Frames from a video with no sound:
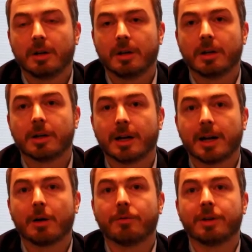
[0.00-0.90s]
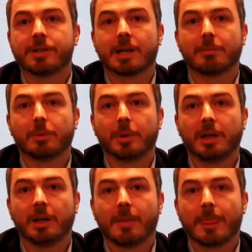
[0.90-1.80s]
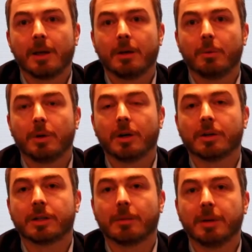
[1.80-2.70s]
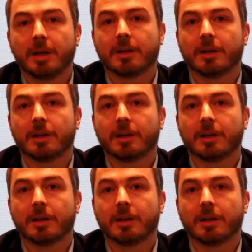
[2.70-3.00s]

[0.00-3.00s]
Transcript: Right now, for example, we got a big